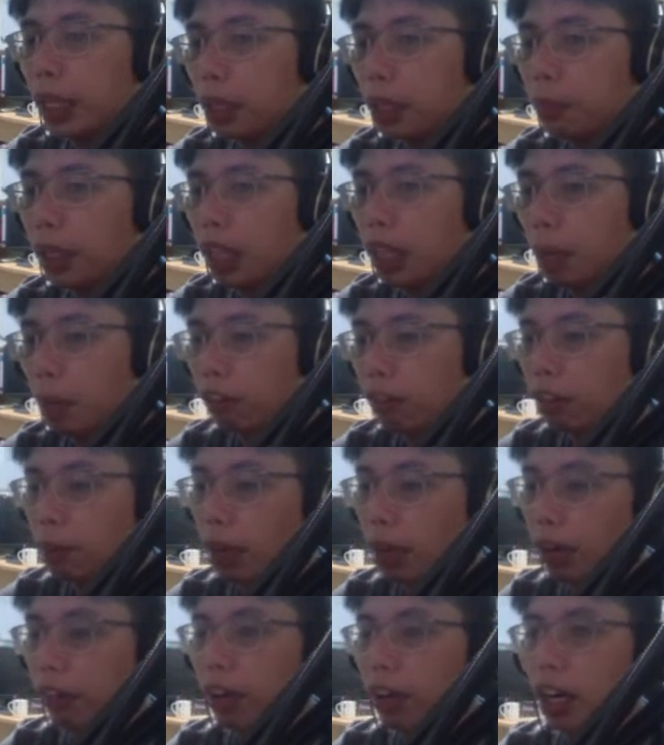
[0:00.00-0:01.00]
be coming from
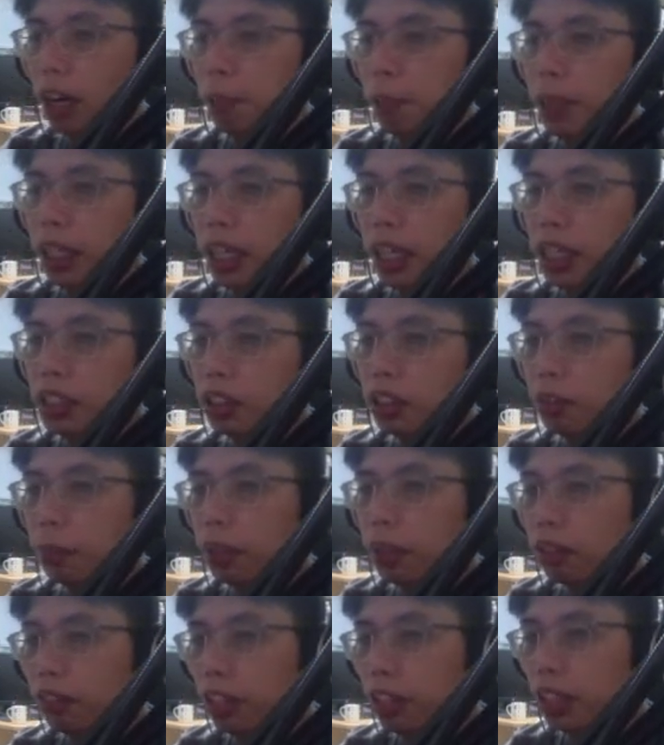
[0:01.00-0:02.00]
our application, but
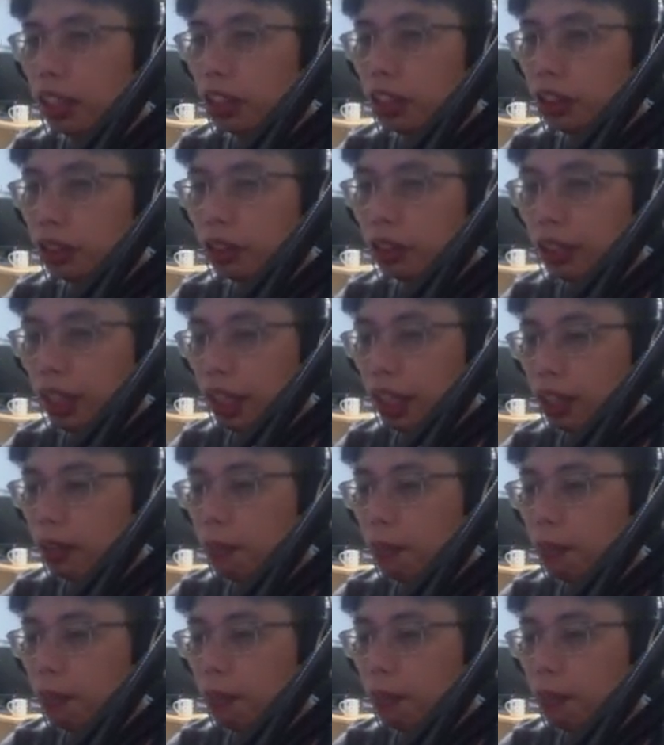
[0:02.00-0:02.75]
we're not sure yet.